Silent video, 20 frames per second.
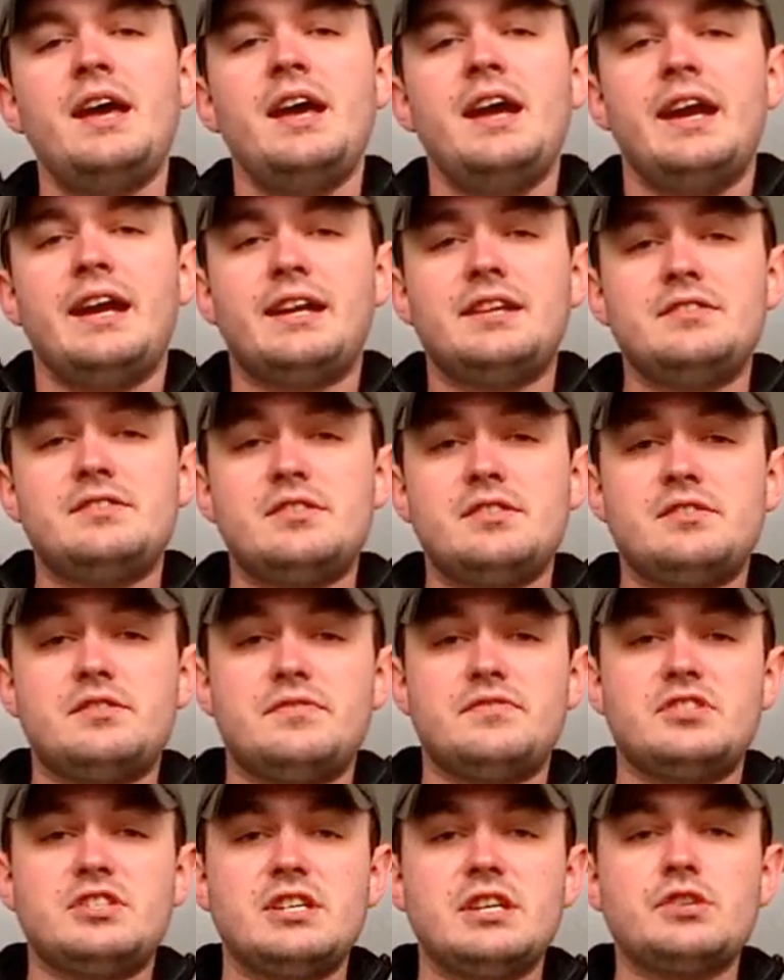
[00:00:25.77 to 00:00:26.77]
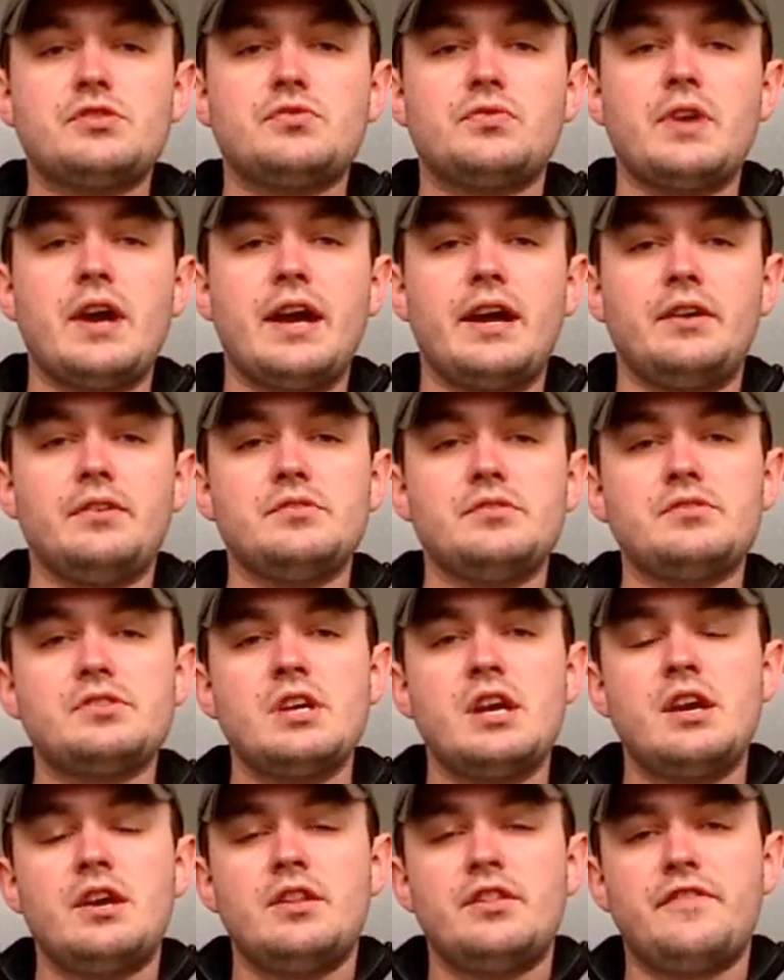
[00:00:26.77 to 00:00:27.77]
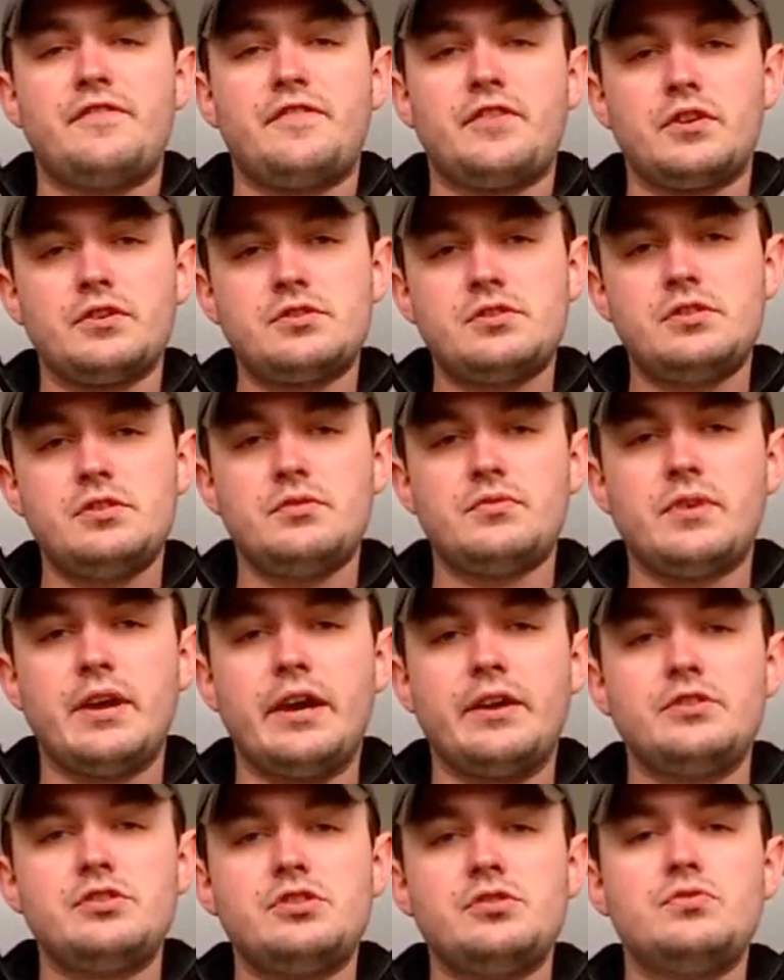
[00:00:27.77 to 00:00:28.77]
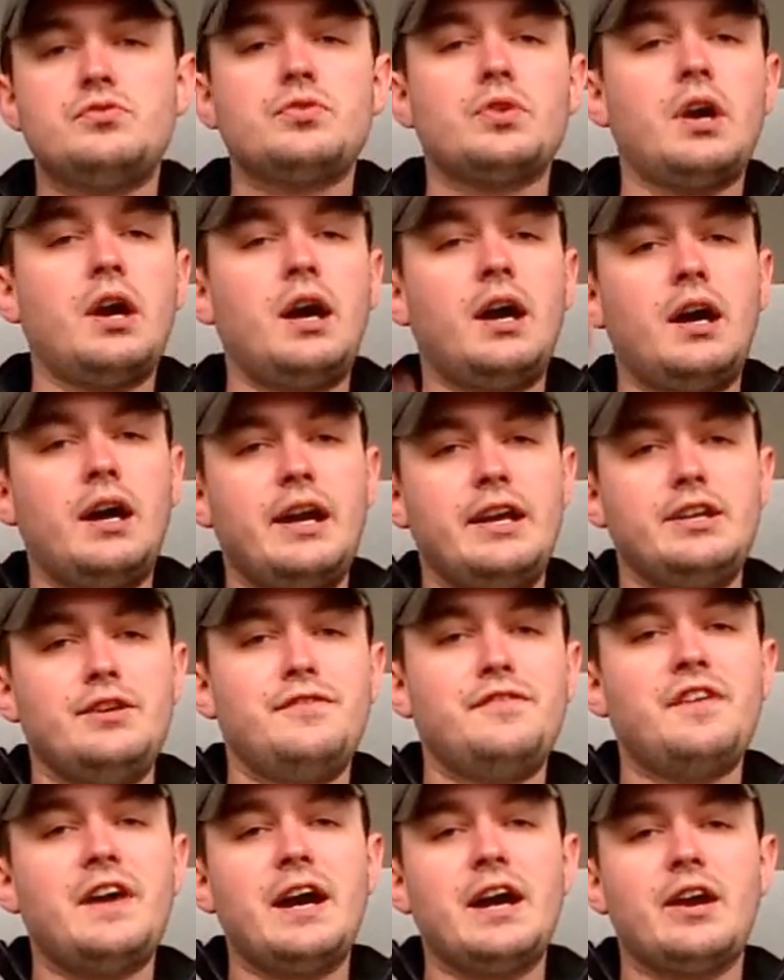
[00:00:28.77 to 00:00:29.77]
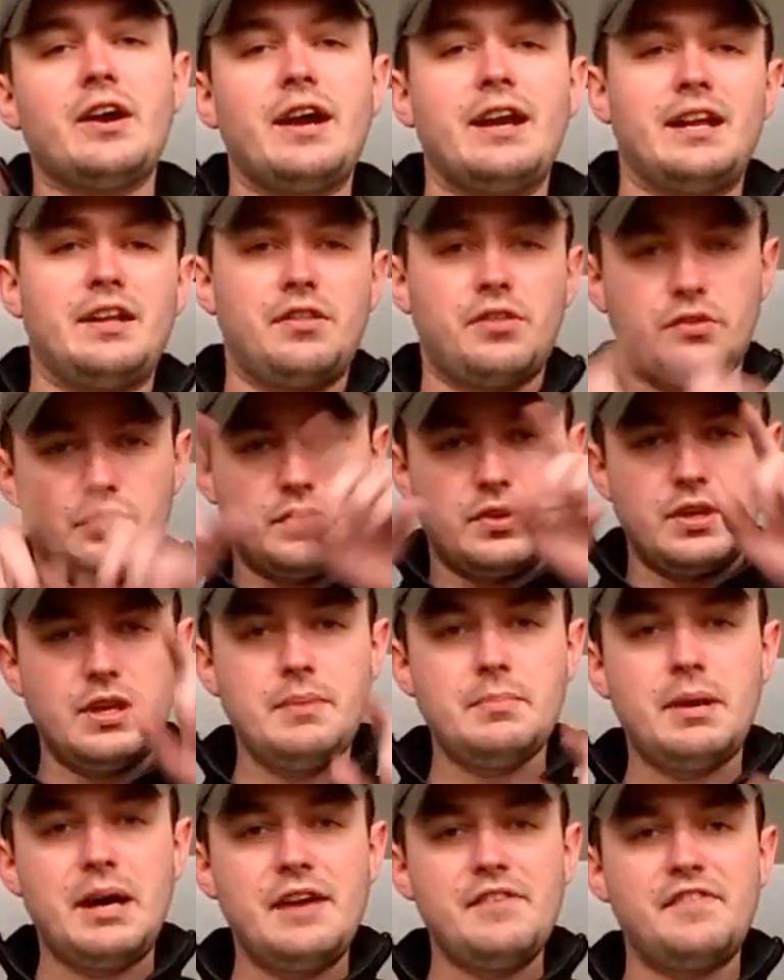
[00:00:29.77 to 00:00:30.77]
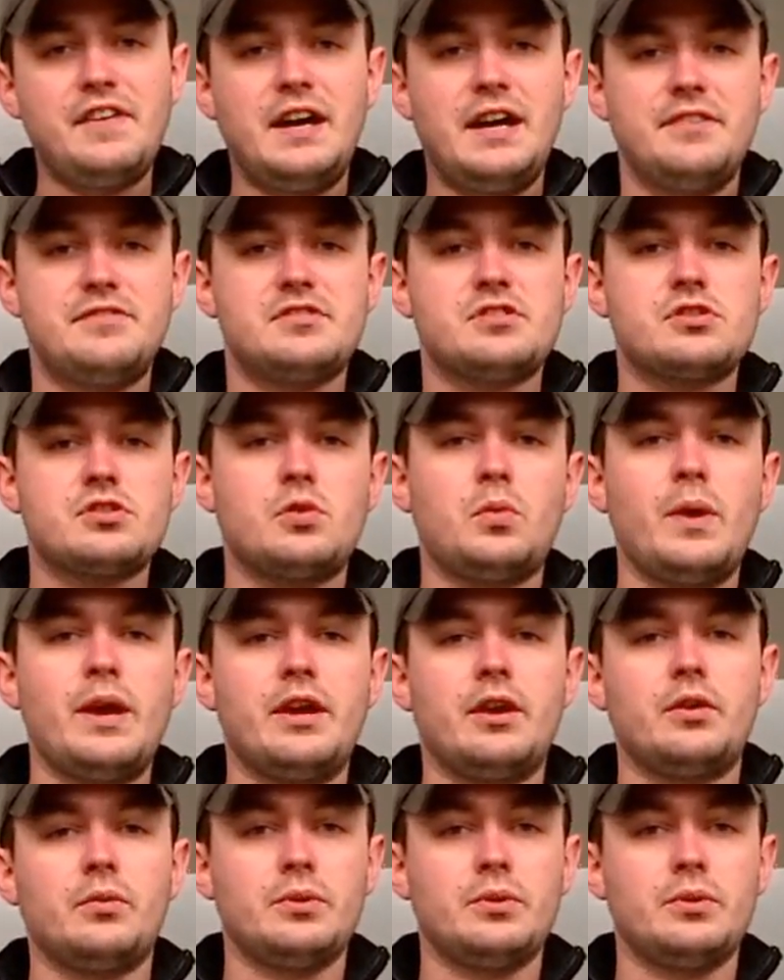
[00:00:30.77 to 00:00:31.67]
It consists of 6 rounds. The first 2 rounds you draw and you fire at a 3x5 square,